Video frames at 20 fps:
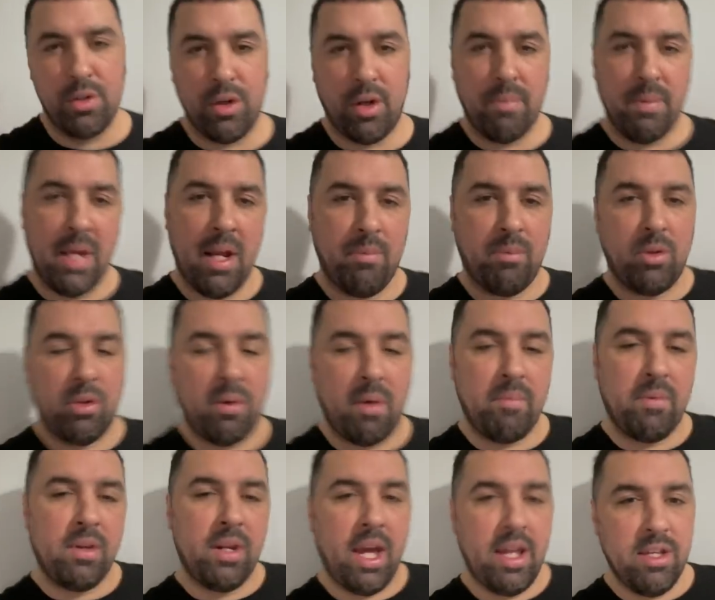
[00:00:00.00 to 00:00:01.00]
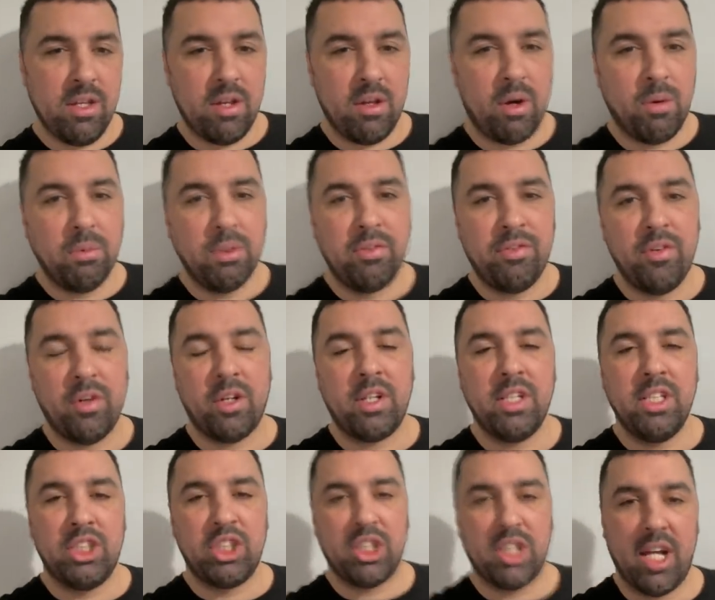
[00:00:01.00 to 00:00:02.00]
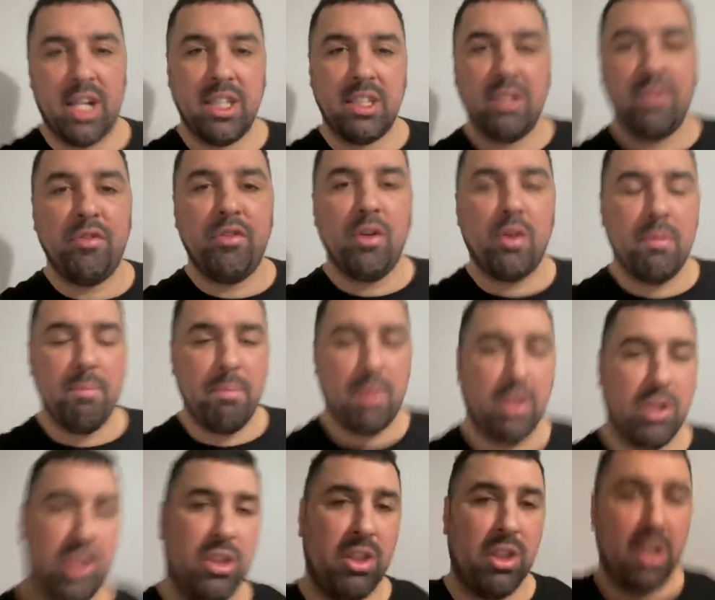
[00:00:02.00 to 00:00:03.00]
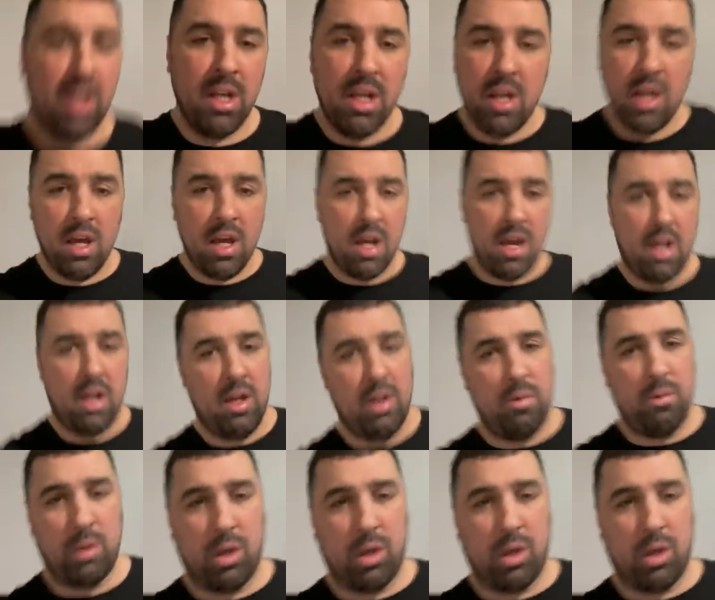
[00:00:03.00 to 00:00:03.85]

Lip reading: you know what I mean? I'm letting you know, fucking these charity fucking bosses, we're